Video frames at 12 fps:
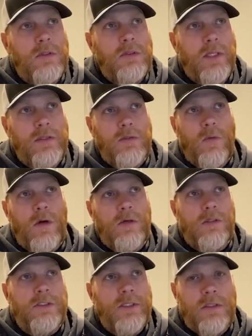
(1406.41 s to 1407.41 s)
let the water
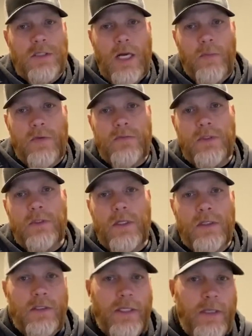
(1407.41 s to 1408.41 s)
sit on top of it
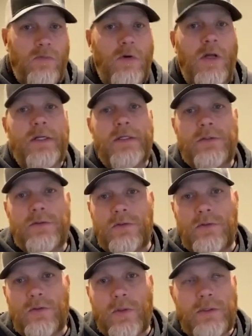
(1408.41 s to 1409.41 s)
and keep running it to the
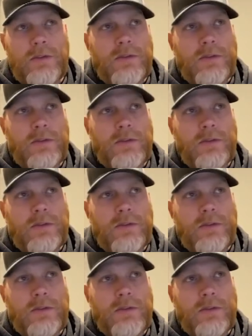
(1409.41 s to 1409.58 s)
joints.